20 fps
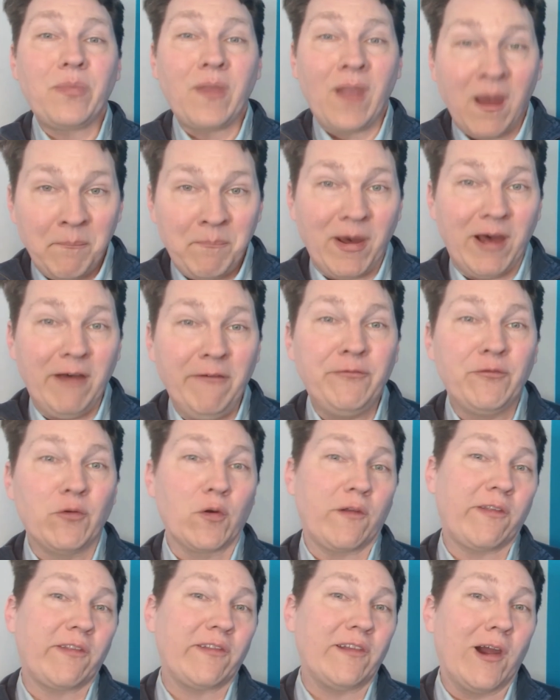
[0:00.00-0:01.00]
Above
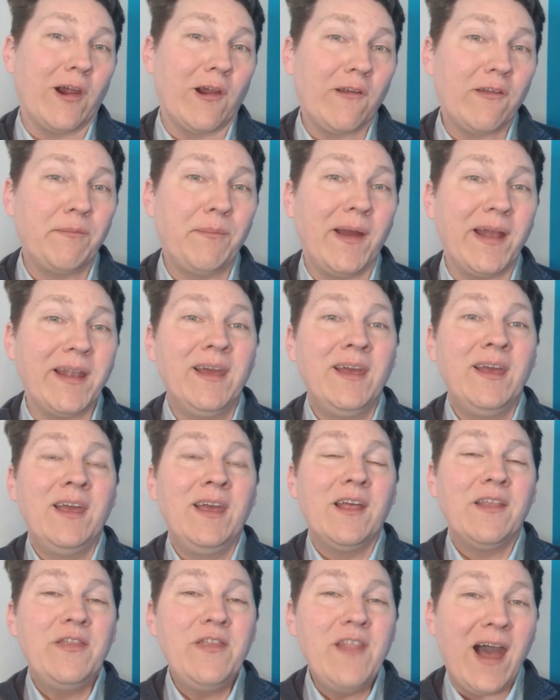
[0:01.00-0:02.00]
4 stars, but
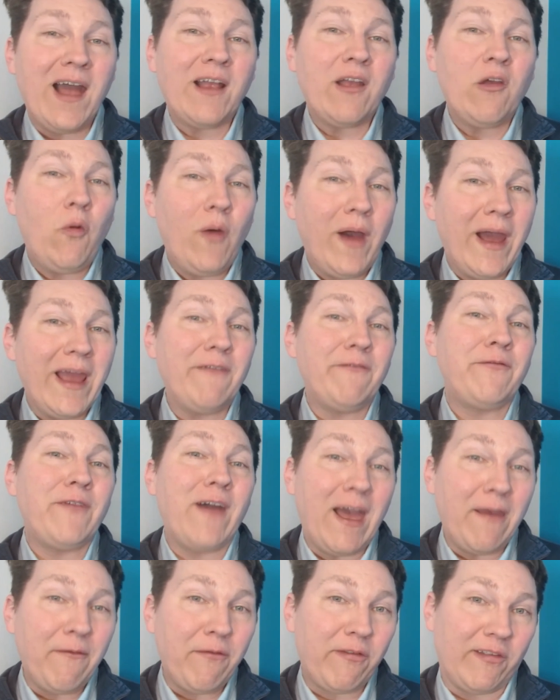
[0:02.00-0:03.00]
not quite
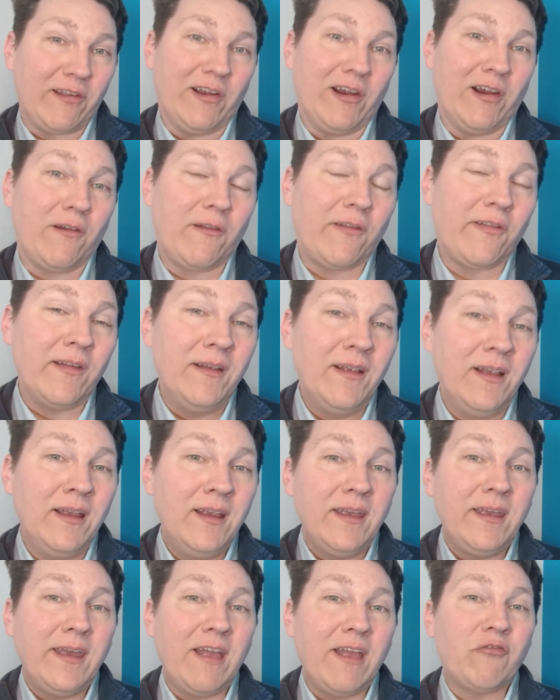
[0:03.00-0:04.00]
5 stars.
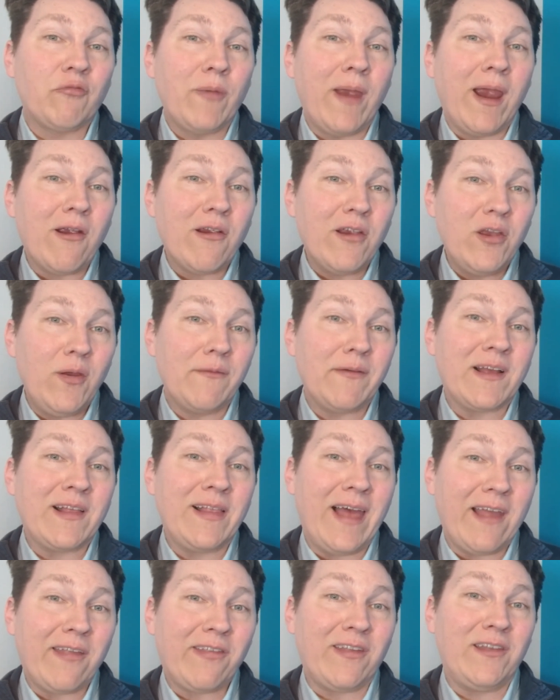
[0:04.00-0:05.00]
It's rare you have a
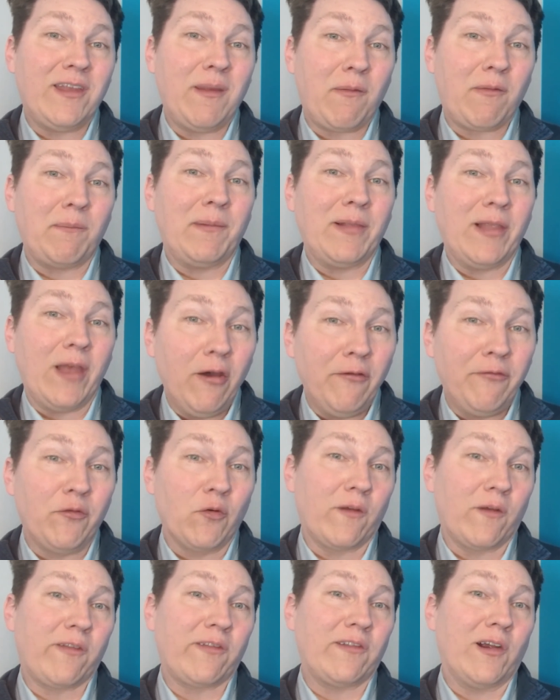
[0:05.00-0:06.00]
class that dips below
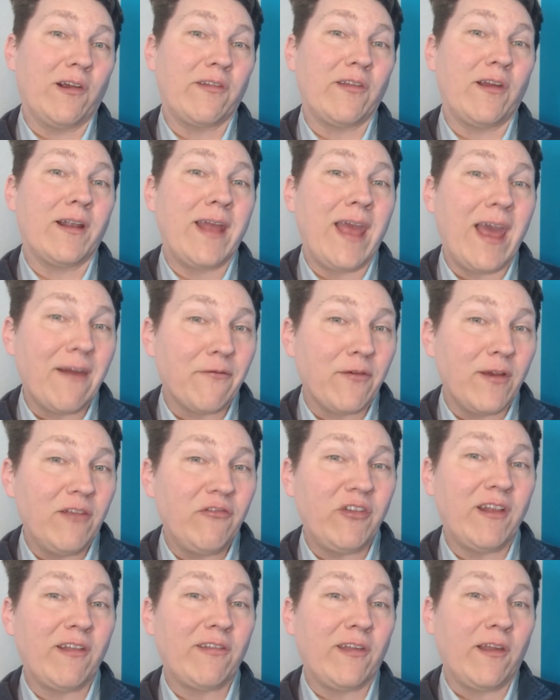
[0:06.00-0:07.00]
4 stars on
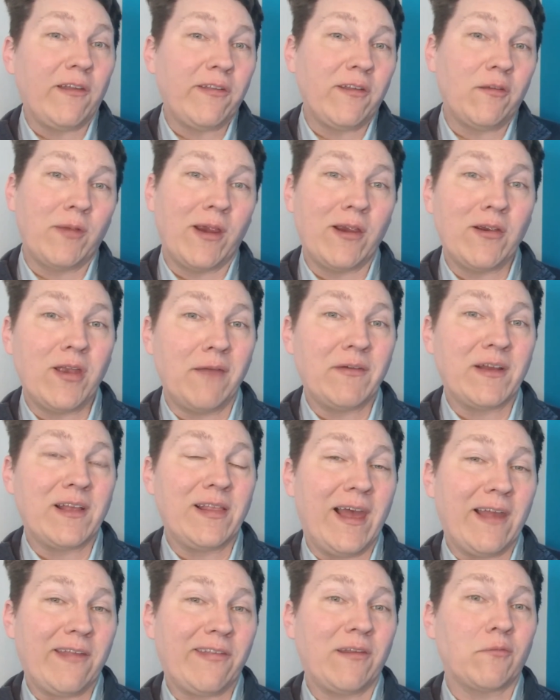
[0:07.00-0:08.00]
average, and it's also rare you have a
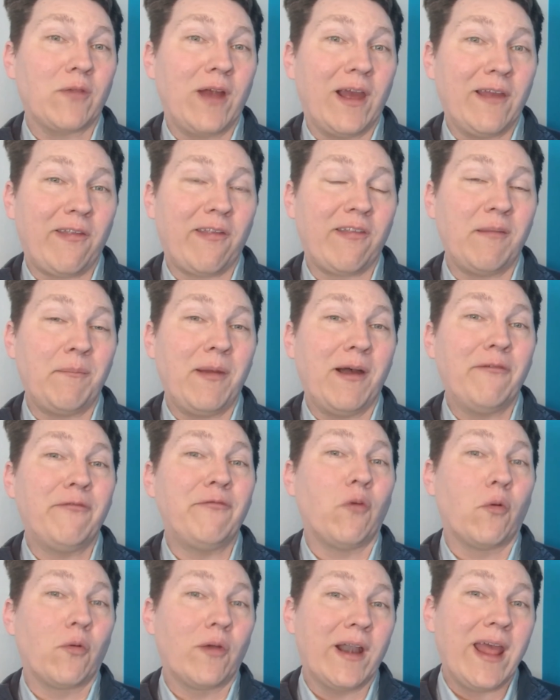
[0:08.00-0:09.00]
class that rises above
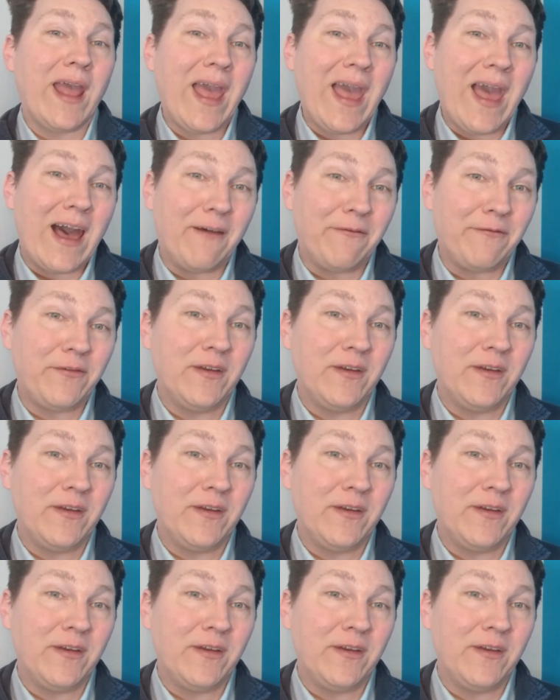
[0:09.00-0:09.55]
4.5.